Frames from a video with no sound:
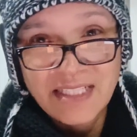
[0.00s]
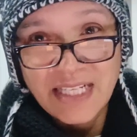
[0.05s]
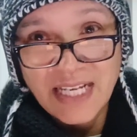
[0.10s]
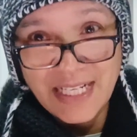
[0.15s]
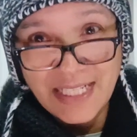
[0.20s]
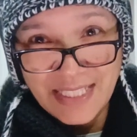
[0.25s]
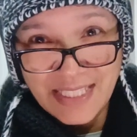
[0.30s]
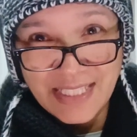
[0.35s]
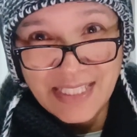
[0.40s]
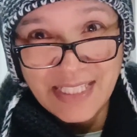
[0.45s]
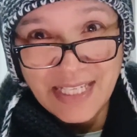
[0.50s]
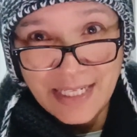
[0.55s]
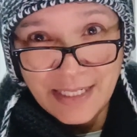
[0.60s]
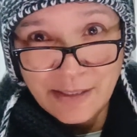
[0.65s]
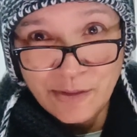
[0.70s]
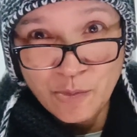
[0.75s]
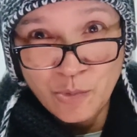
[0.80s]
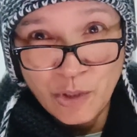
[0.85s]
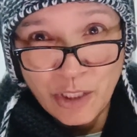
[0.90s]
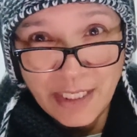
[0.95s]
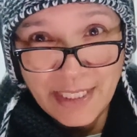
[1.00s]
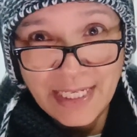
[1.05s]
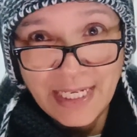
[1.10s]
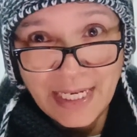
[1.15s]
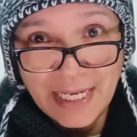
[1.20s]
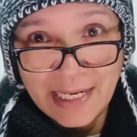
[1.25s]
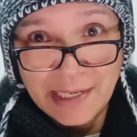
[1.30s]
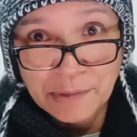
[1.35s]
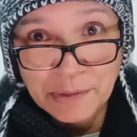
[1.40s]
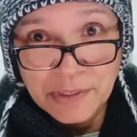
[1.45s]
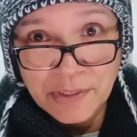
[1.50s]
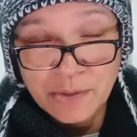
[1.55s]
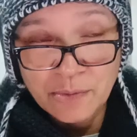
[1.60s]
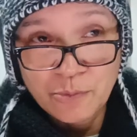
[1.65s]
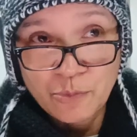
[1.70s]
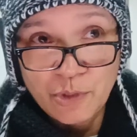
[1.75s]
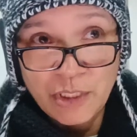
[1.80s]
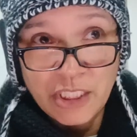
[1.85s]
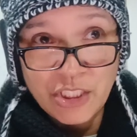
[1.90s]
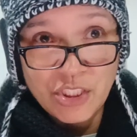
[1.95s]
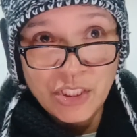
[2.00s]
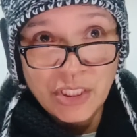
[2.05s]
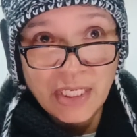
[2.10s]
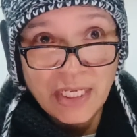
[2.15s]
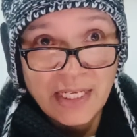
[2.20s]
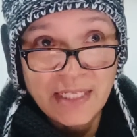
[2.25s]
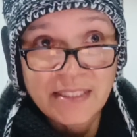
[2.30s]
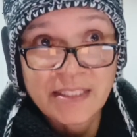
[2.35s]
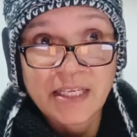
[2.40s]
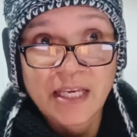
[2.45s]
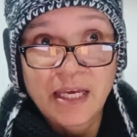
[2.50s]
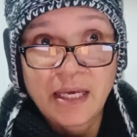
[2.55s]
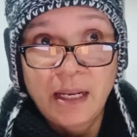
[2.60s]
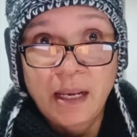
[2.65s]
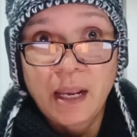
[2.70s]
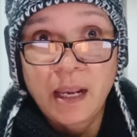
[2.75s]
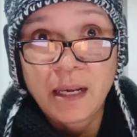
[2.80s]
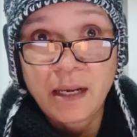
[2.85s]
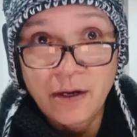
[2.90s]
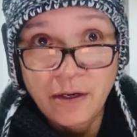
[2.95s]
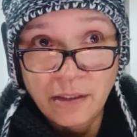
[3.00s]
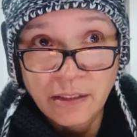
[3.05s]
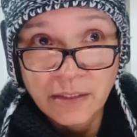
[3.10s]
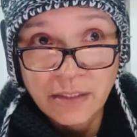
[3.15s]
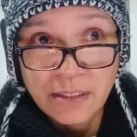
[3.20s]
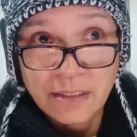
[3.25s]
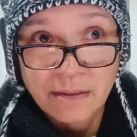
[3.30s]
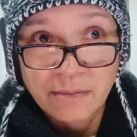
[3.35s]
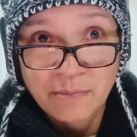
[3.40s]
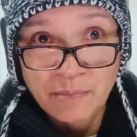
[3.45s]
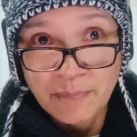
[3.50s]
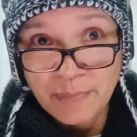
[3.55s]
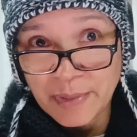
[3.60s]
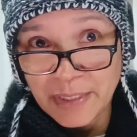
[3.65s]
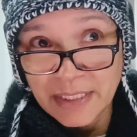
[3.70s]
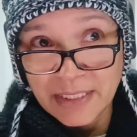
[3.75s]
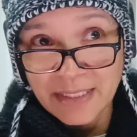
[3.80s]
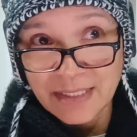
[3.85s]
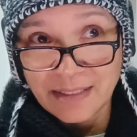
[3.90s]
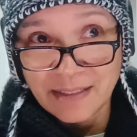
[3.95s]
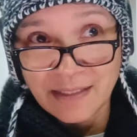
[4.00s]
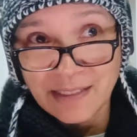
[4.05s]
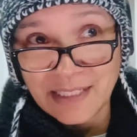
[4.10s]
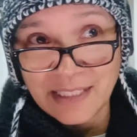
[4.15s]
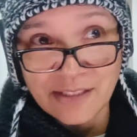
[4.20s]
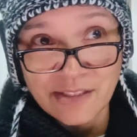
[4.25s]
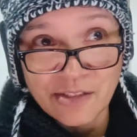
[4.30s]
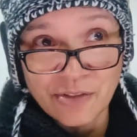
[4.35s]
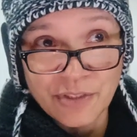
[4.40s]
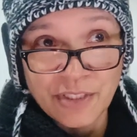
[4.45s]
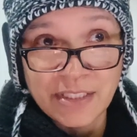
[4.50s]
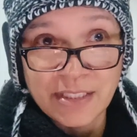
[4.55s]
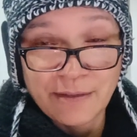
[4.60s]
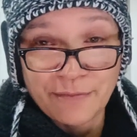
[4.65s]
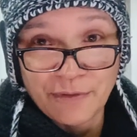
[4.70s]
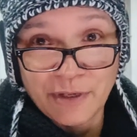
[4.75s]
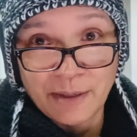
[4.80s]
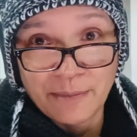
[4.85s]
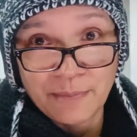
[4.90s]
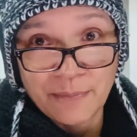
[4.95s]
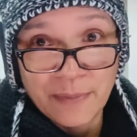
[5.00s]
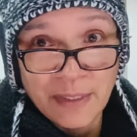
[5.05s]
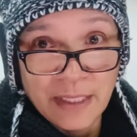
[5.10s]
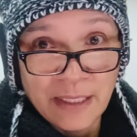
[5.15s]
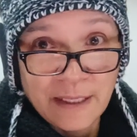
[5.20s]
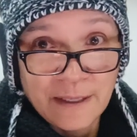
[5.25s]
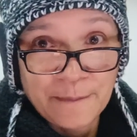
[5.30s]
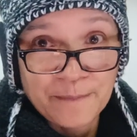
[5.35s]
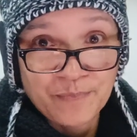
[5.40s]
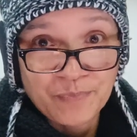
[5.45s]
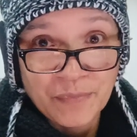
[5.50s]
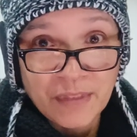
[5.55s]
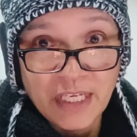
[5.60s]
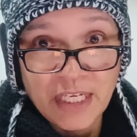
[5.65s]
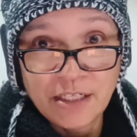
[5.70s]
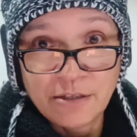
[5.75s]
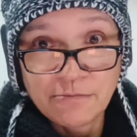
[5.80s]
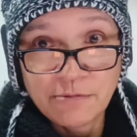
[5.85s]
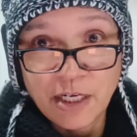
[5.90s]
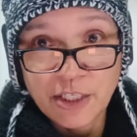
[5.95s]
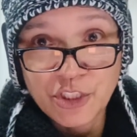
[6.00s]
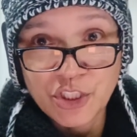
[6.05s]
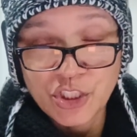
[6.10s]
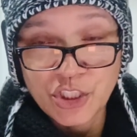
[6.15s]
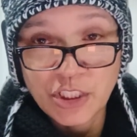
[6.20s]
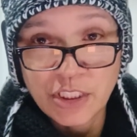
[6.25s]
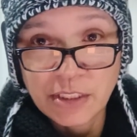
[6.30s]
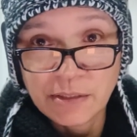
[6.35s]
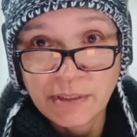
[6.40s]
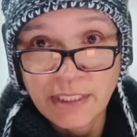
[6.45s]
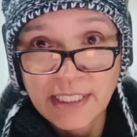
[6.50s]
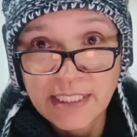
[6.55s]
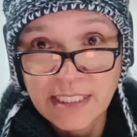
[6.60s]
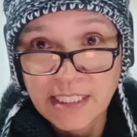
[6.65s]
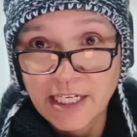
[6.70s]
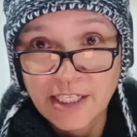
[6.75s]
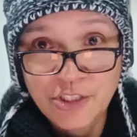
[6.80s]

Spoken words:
takes 6 working hours, which is a lot, but it's not as if I'm in a rush to do this.